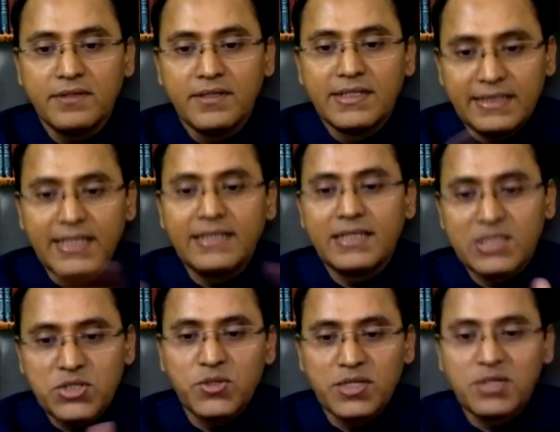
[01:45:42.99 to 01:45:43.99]
Then the
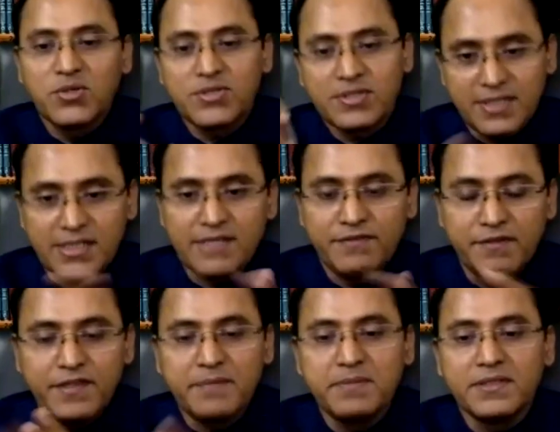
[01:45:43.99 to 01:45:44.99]
story goes, sort of a
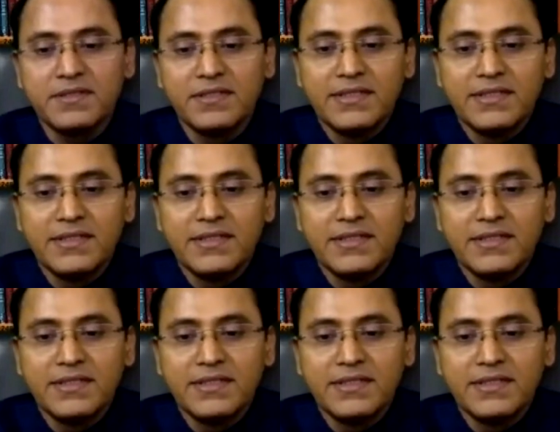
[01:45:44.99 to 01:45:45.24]
fable,